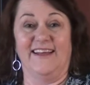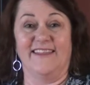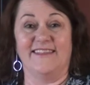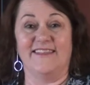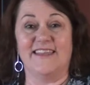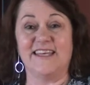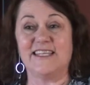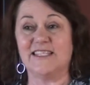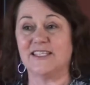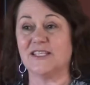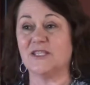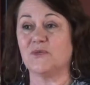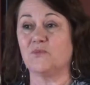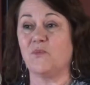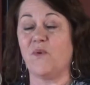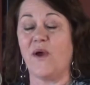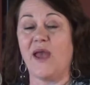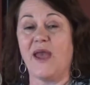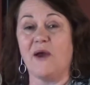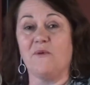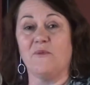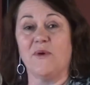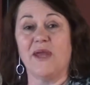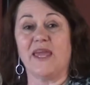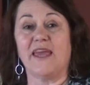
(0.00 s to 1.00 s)
This is
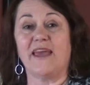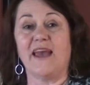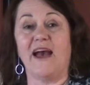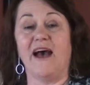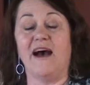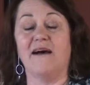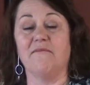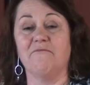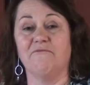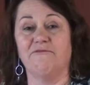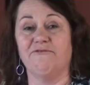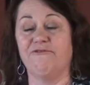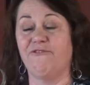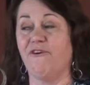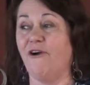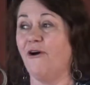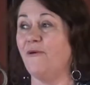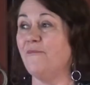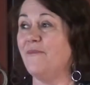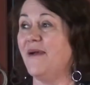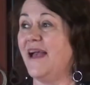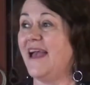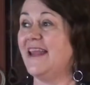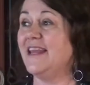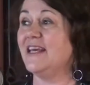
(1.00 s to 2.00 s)
where we come
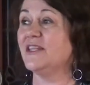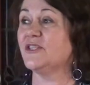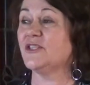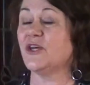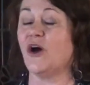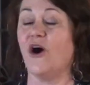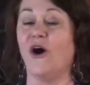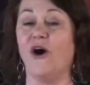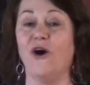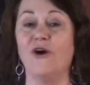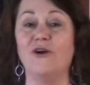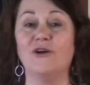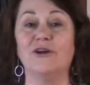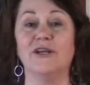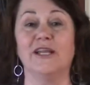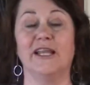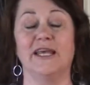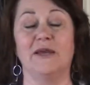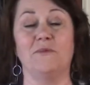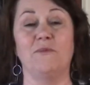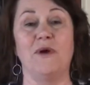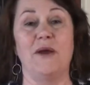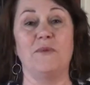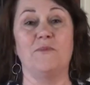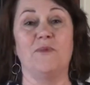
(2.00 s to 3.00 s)
from, and it's
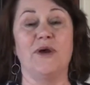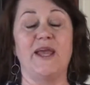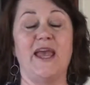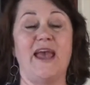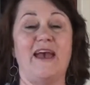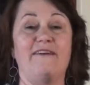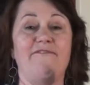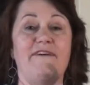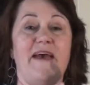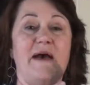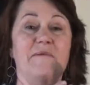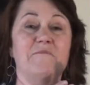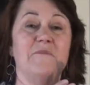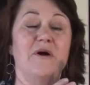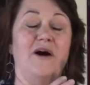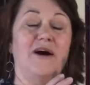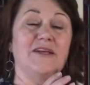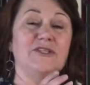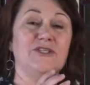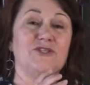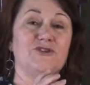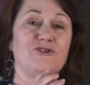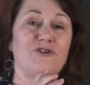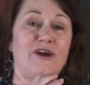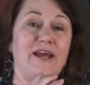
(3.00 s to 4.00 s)
only when we have our
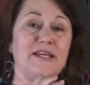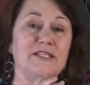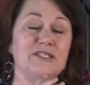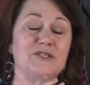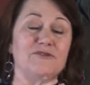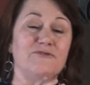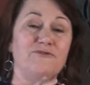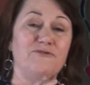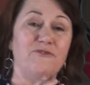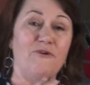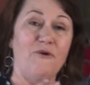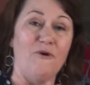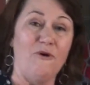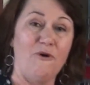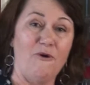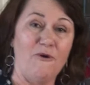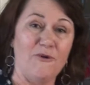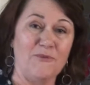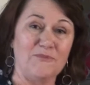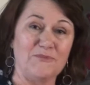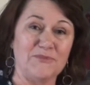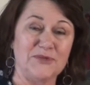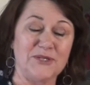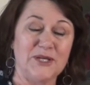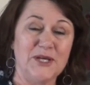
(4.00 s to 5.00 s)
minds
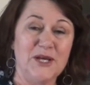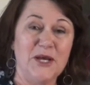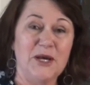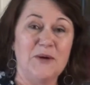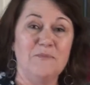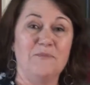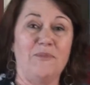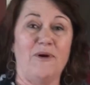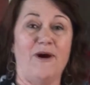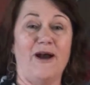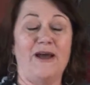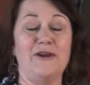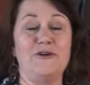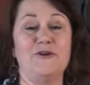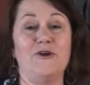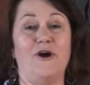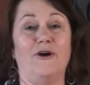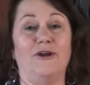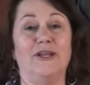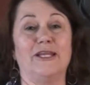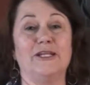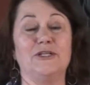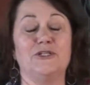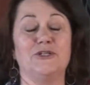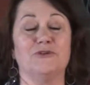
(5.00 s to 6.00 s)
transformed by a
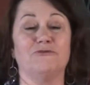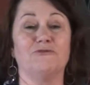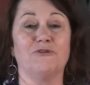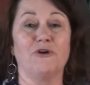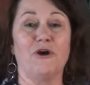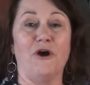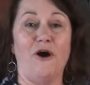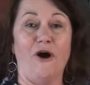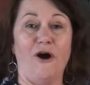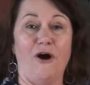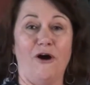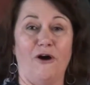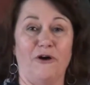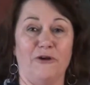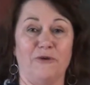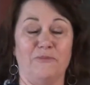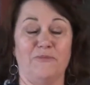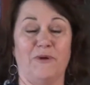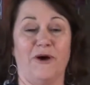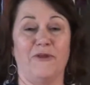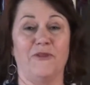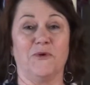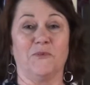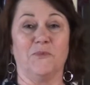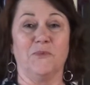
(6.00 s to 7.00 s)
knowledge of God,
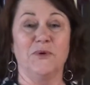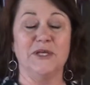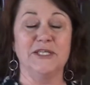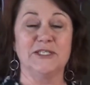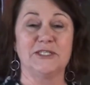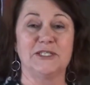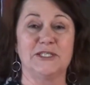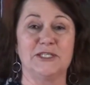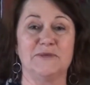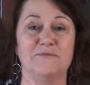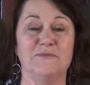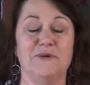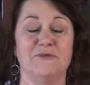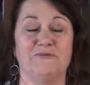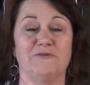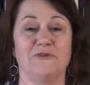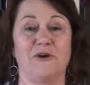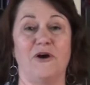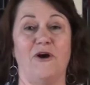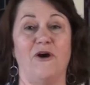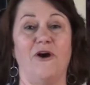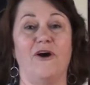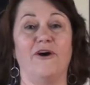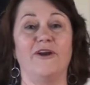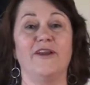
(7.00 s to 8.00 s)
by the wisdom of
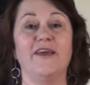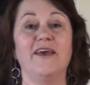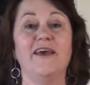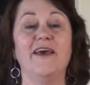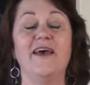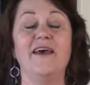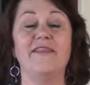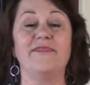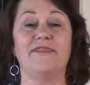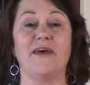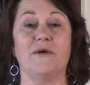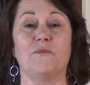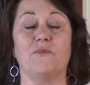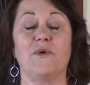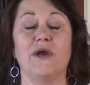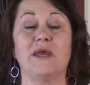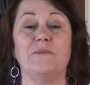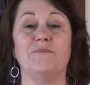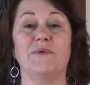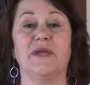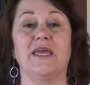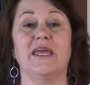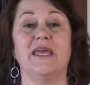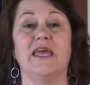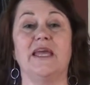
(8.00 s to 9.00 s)
God, that we
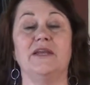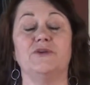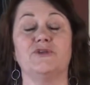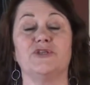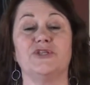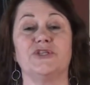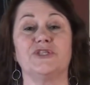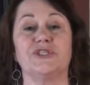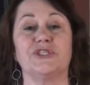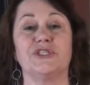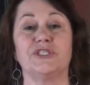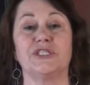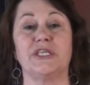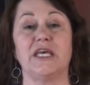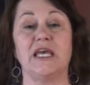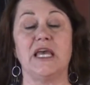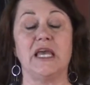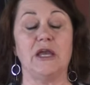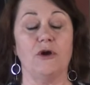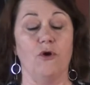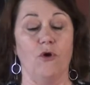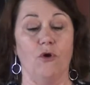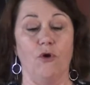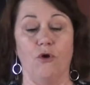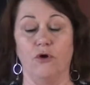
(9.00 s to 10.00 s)
begin to
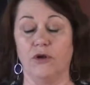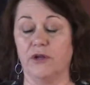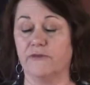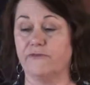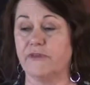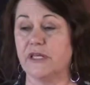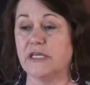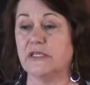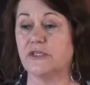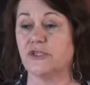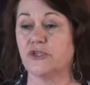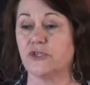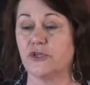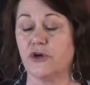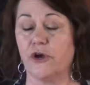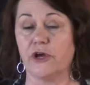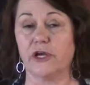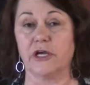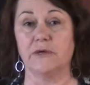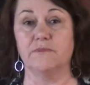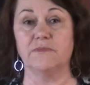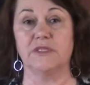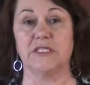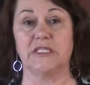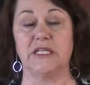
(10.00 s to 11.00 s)
see all of these
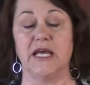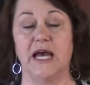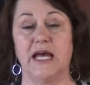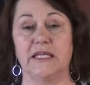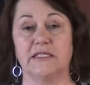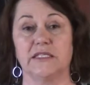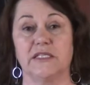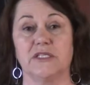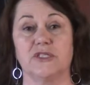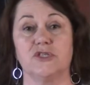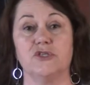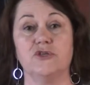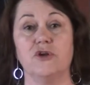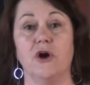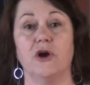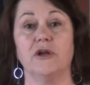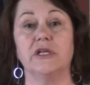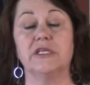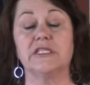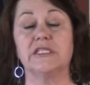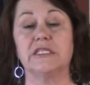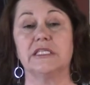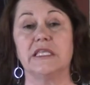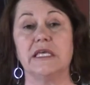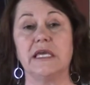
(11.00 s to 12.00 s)
circumstances not
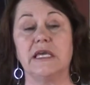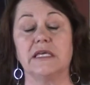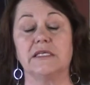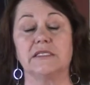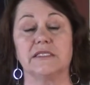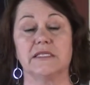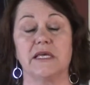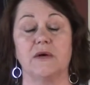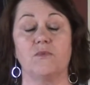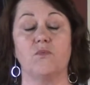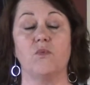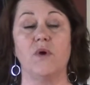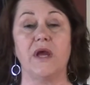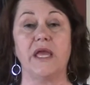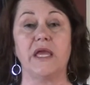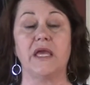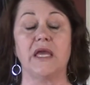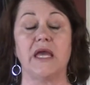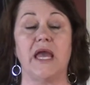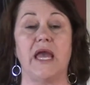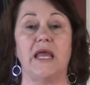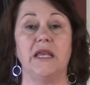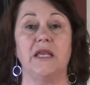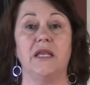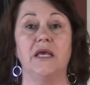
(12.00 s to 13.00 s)
as things that we
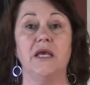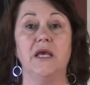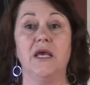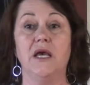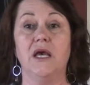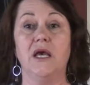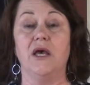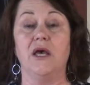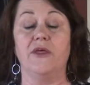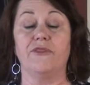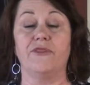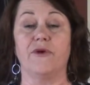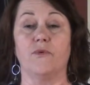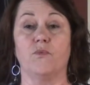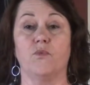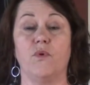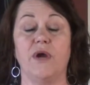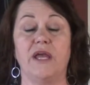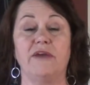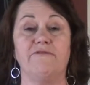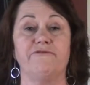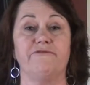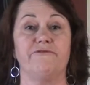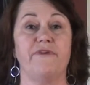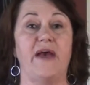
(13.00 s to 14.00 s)
can that
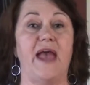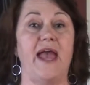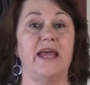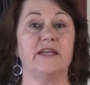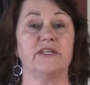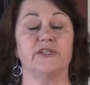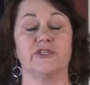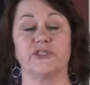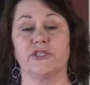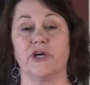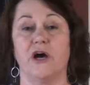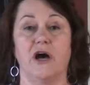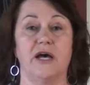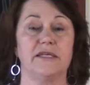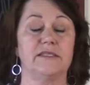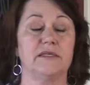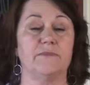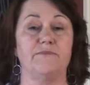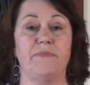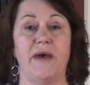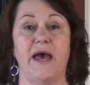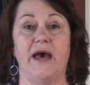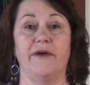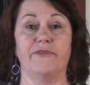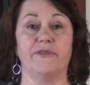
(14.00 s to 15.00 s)
we fantasize
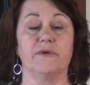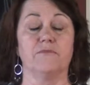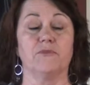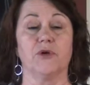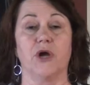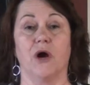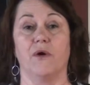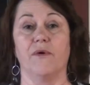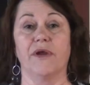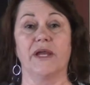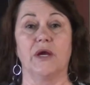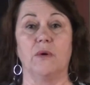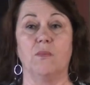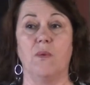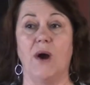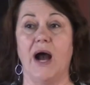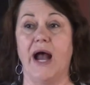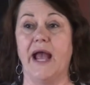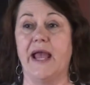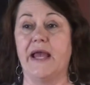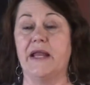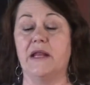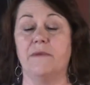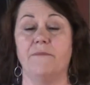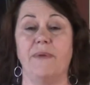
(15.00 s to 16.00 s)
about them going
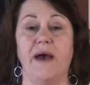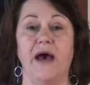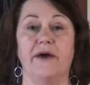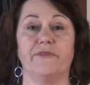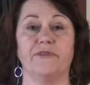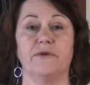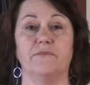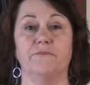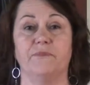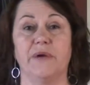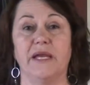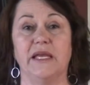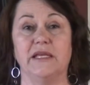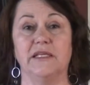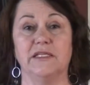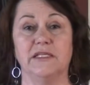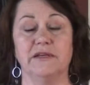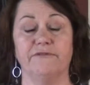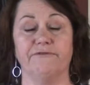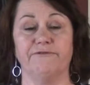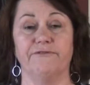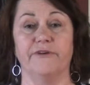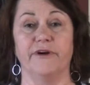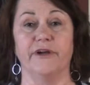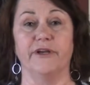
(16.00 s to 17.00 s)
away and about them being
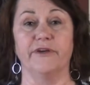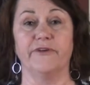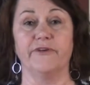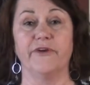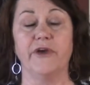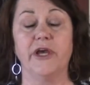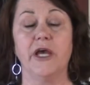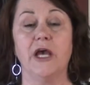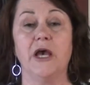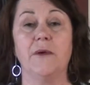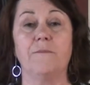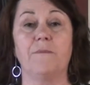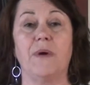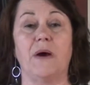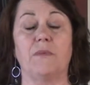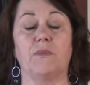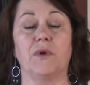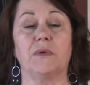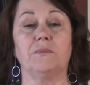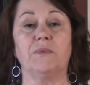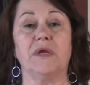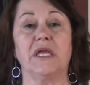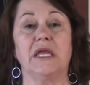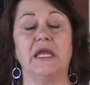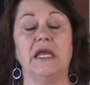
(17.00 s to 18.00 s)
different, but
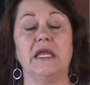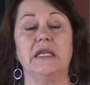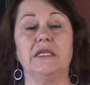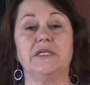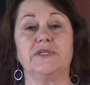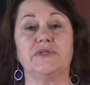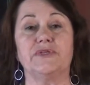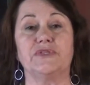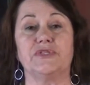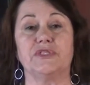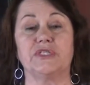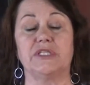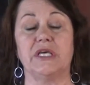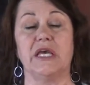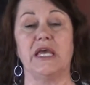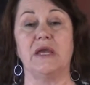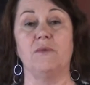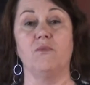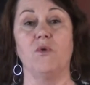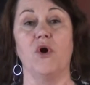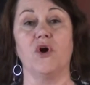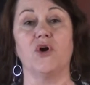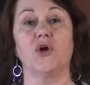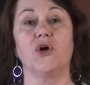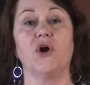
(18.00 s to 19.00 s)
we begin to see
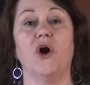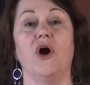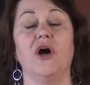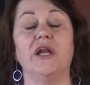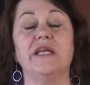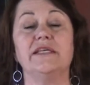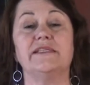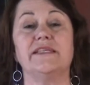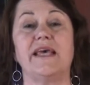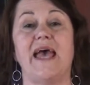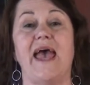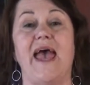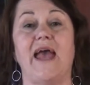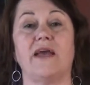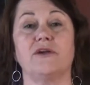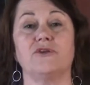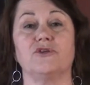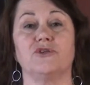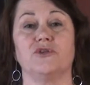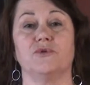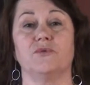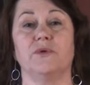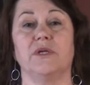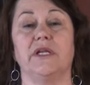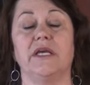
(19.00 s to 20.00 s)
what God is
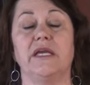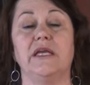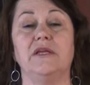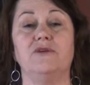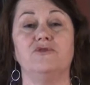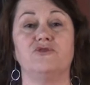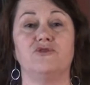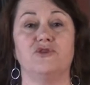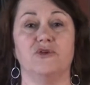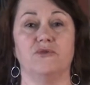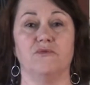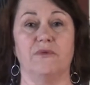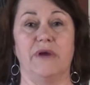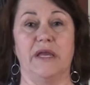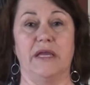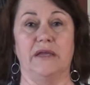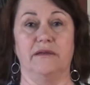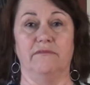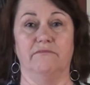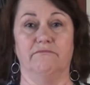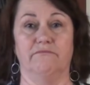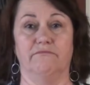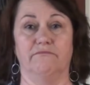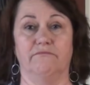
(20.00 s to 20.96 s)
actually doing.